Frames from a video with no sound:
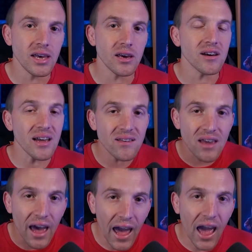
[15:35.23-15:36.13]
here is
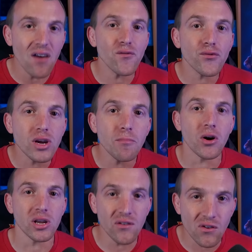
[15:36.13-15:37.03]

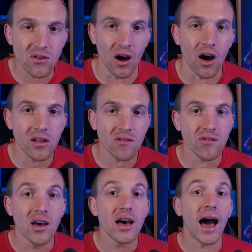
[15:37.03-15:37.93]
everybody
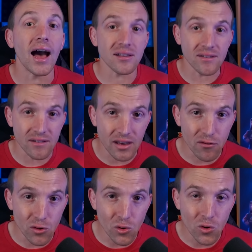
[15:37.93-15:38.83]
starts at
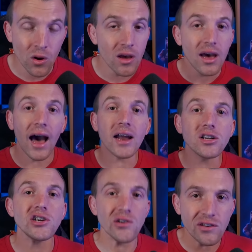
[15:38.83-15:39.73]
zero and
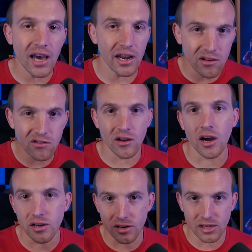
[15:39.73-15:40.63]
just getting
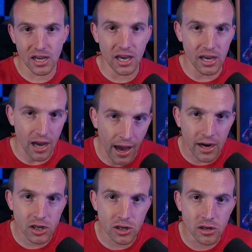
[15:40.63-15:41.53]
started and taking
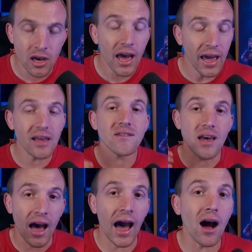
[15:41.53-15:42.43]
action is
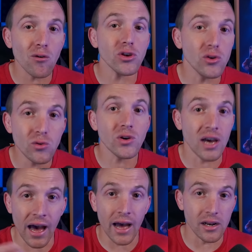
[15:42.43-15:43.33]
how you
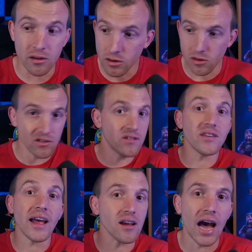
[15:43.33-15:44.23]
can
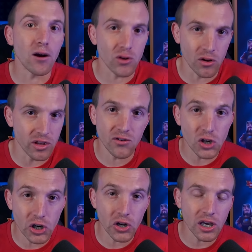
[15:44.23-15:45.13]
set out on this
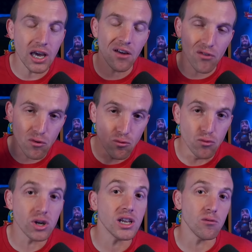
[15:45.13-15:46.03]
journey if you
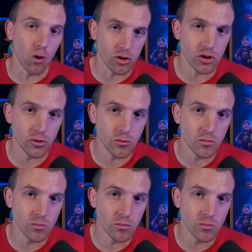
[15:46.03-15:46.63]
really want to.